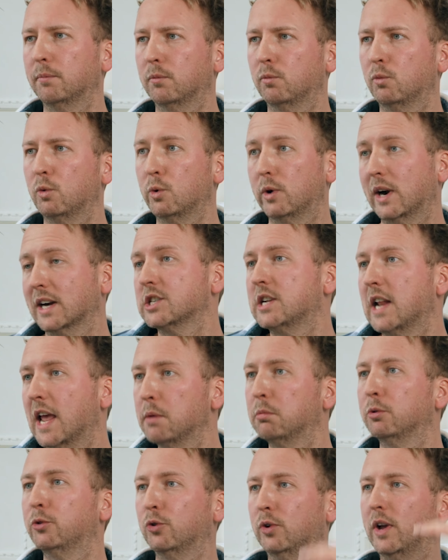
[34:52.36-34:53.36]
we were actually
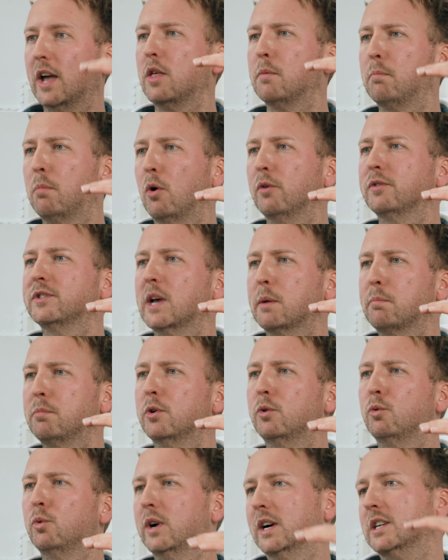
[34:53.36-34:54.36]
able to get above
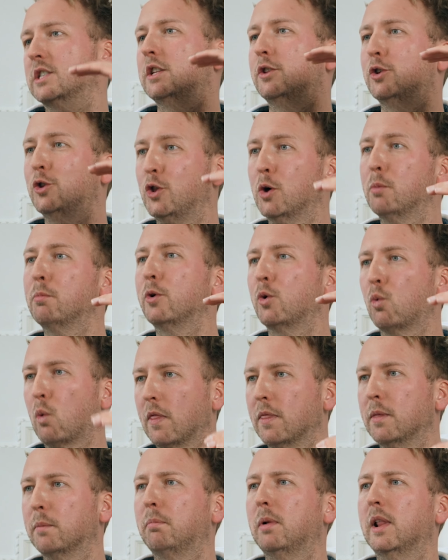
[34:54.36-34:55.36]
Zapier. We were actually the number one